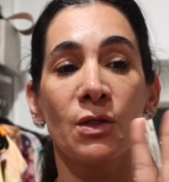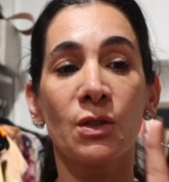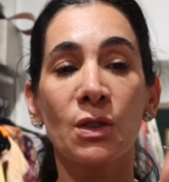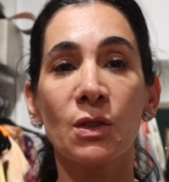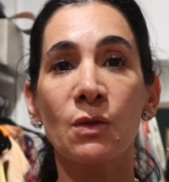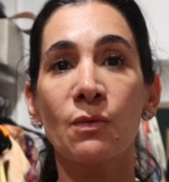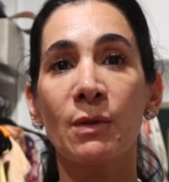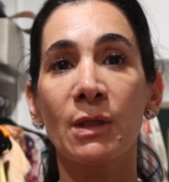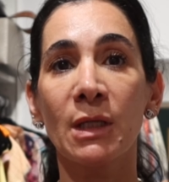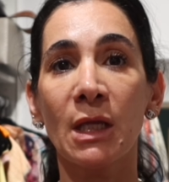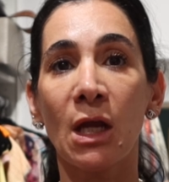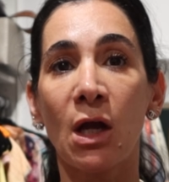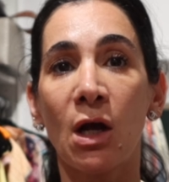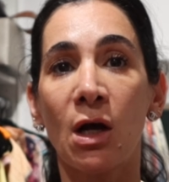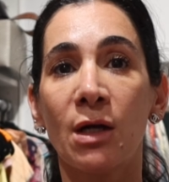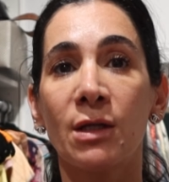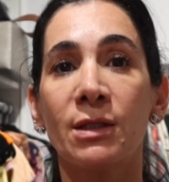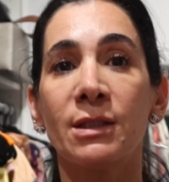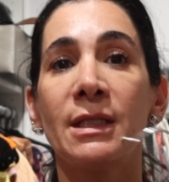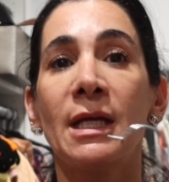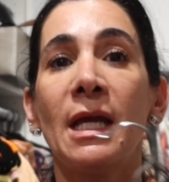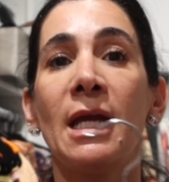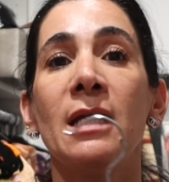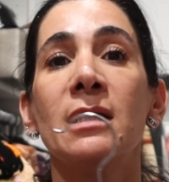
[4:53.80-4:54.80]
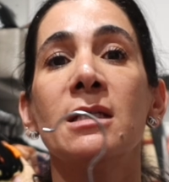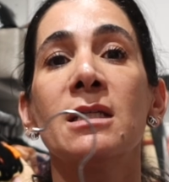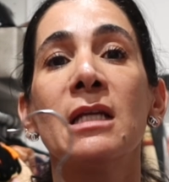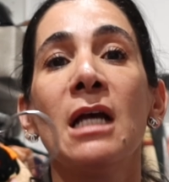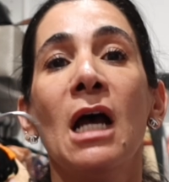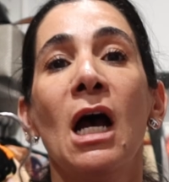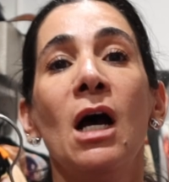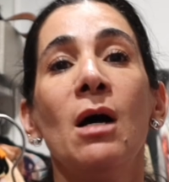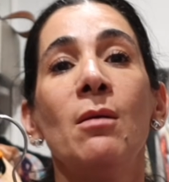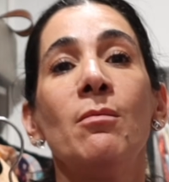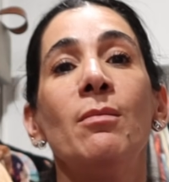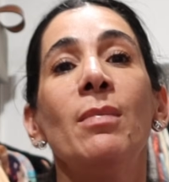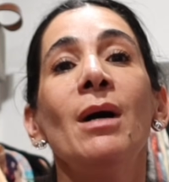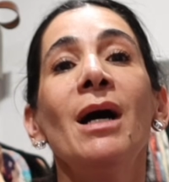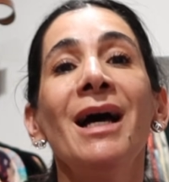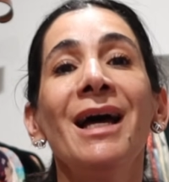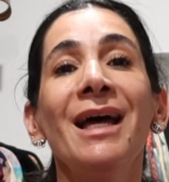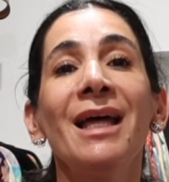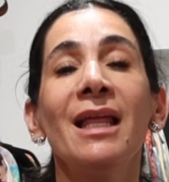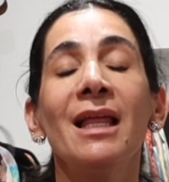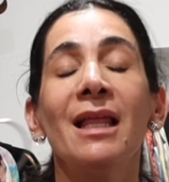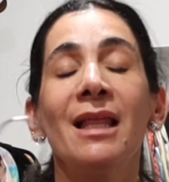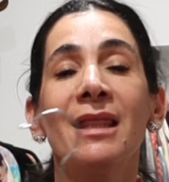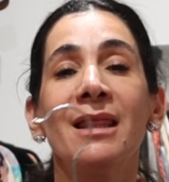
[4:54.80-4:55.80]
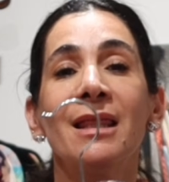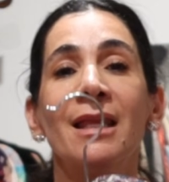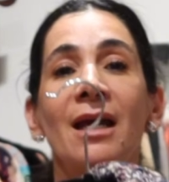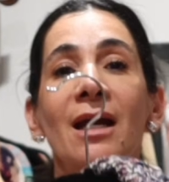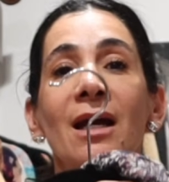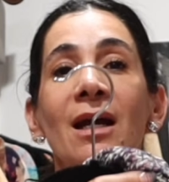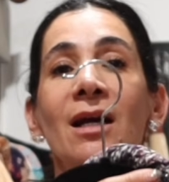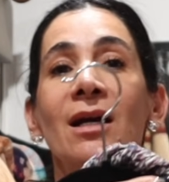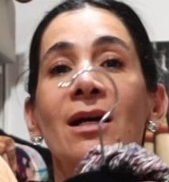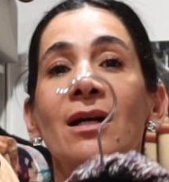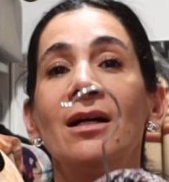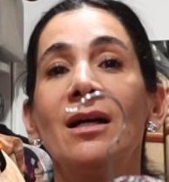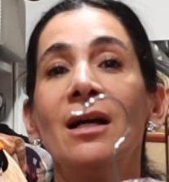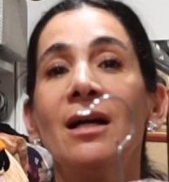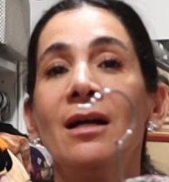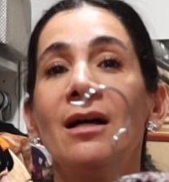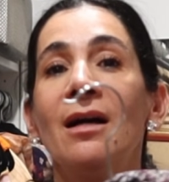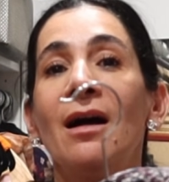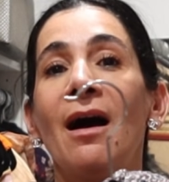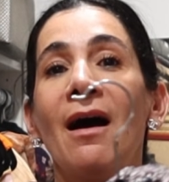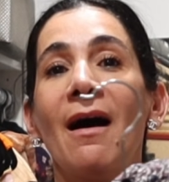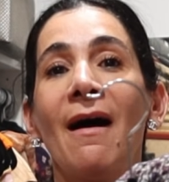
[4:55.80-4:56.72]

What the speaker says: just really hot days, but they're